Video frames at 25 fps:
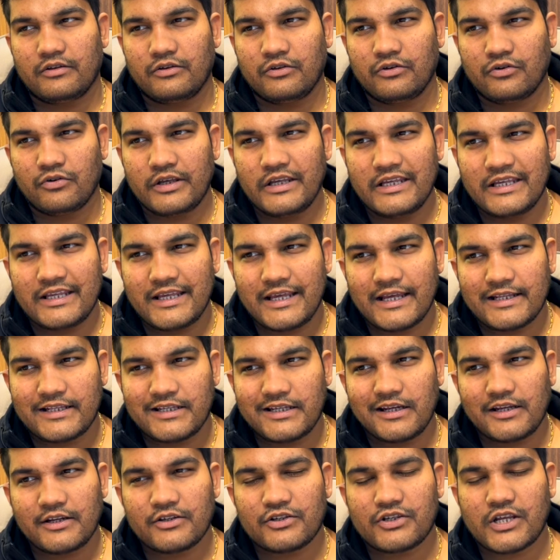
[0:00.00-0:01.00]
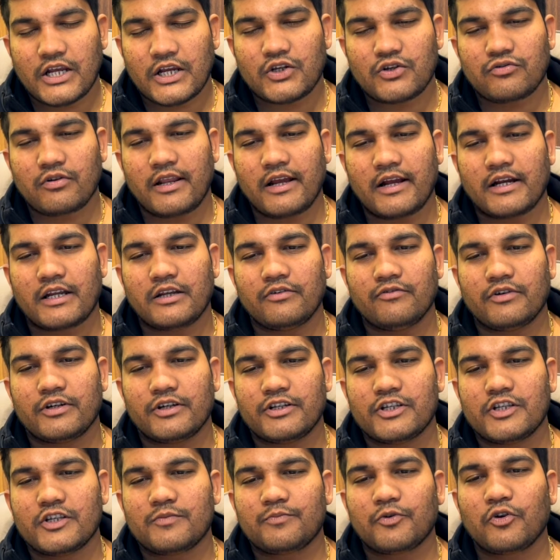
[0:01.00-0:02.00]
you know engaging in sexual
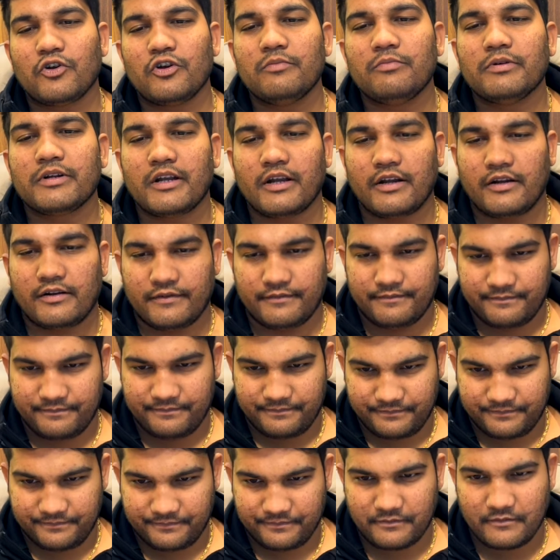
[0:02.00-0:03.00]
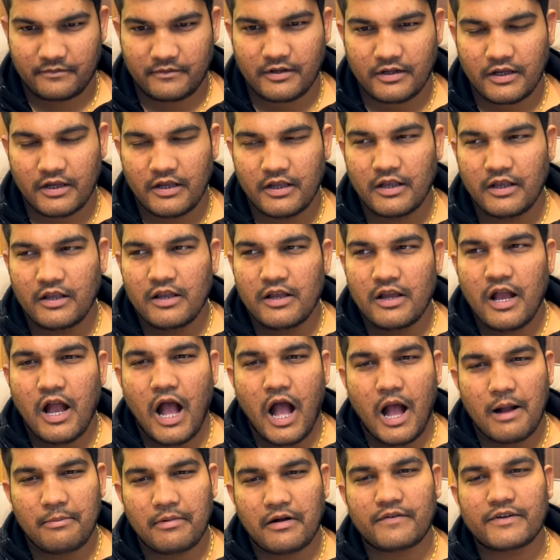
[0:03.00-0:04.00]
activities is prohibited
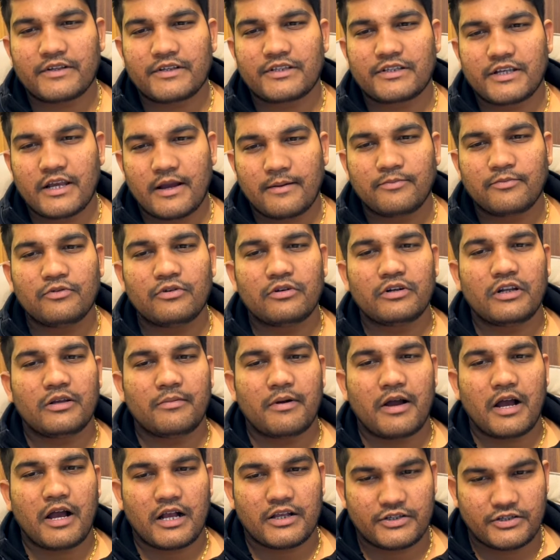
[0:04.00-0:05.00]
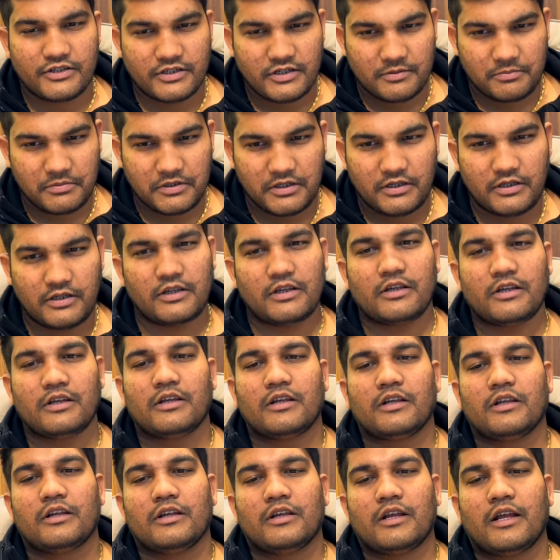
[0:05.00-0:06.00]
amavasya purnima ashtami
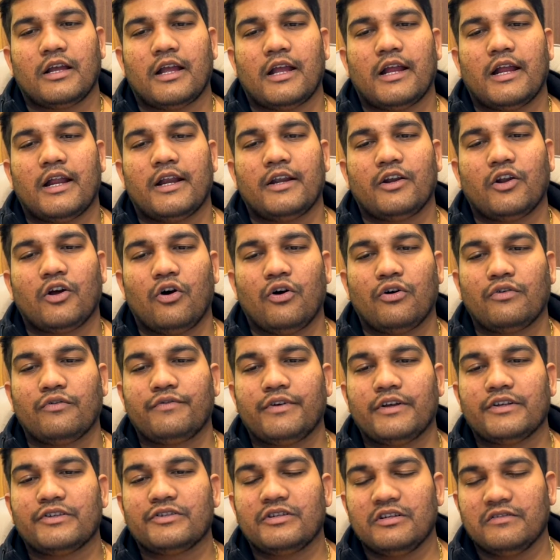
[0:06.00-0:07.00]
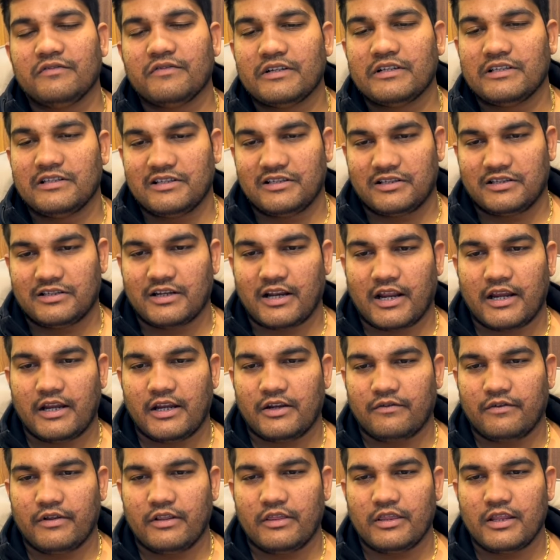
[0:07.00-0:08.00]
and on festivals
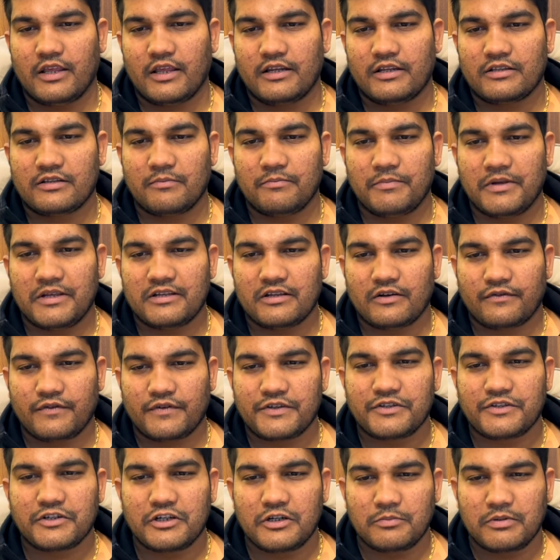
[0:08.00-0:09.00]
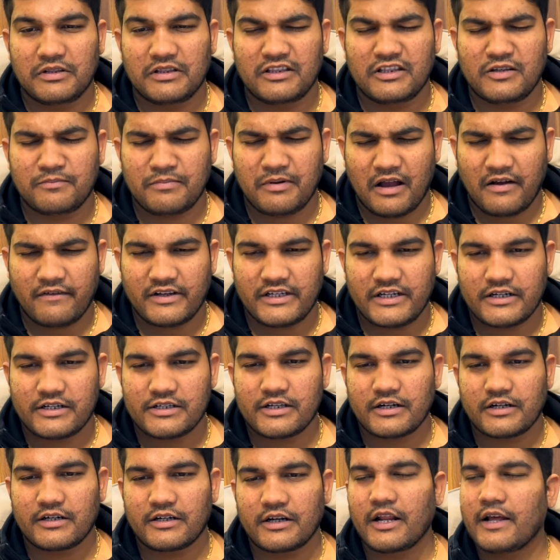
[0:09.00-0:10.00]
right when there is a major festival deepavali
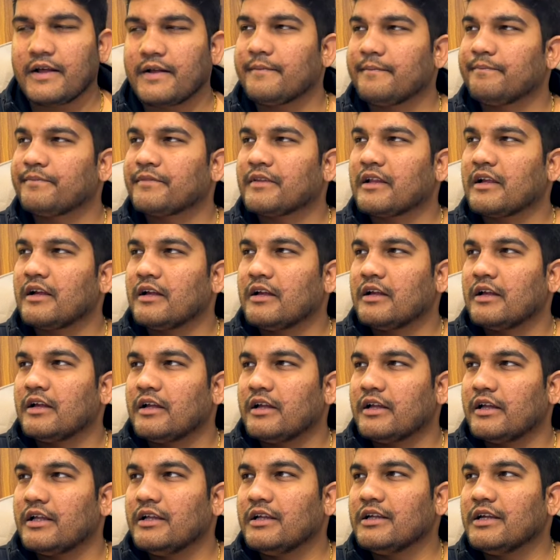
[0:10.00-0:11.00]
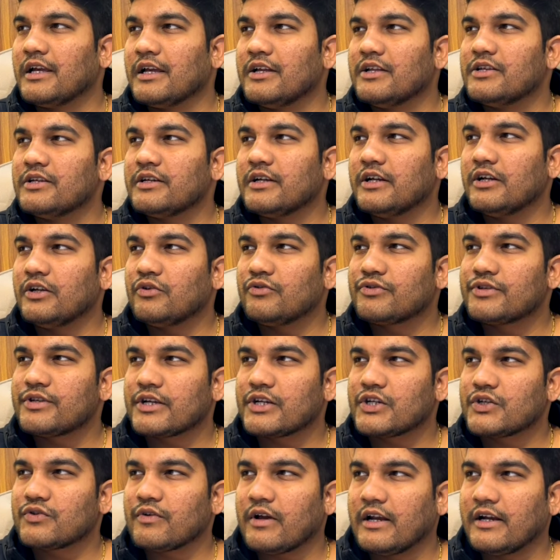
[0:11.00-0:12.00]
etc engaging into
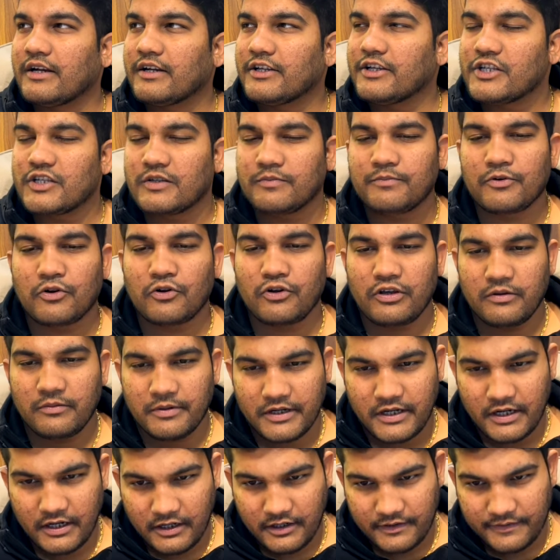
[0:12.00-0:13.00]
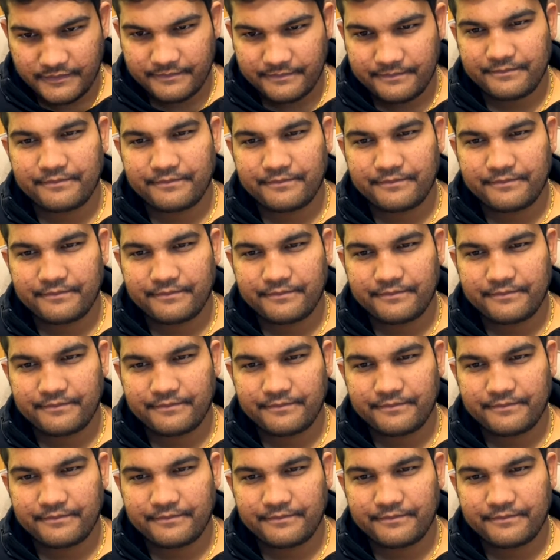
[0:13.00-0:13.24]
sexuality is prohibited